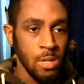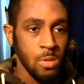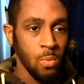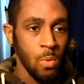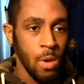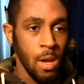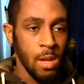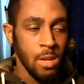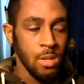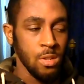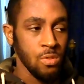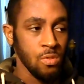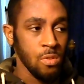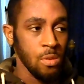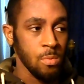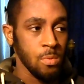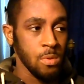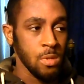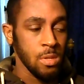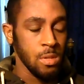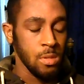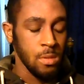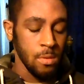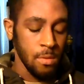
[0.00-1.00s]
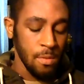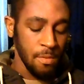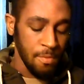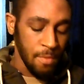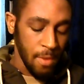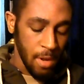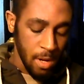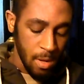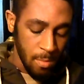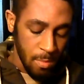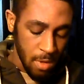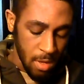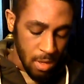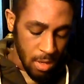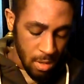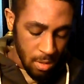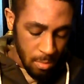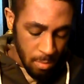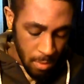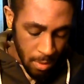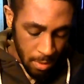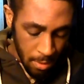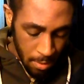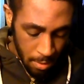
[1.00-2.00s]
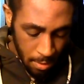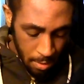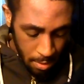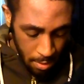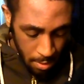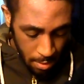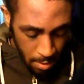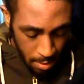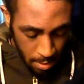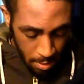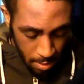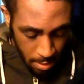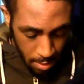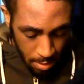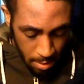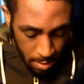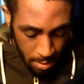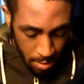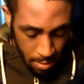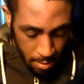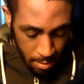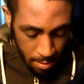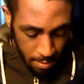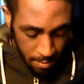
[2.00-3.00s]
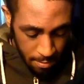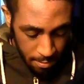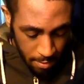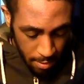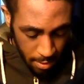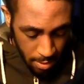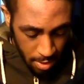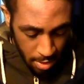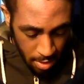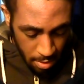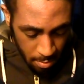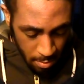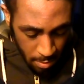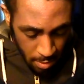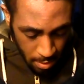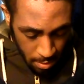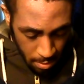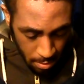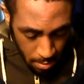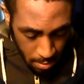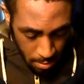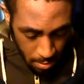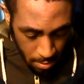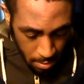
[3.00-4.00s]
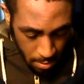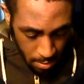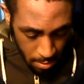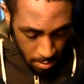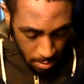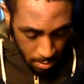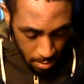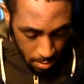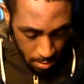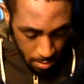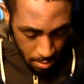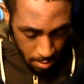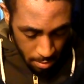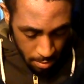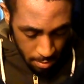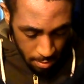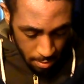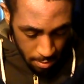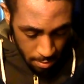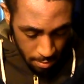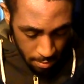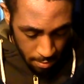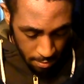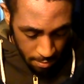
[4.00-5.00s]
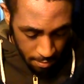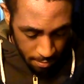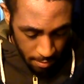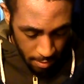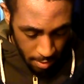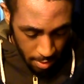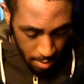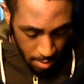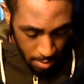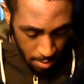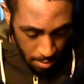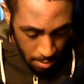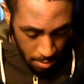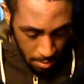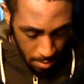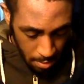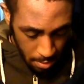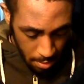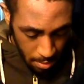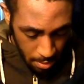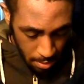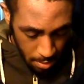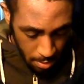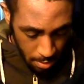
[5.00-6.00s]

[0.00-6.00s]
That's why the scriptures, in fact, let me get it, man. Fuck that, man. Fuck that.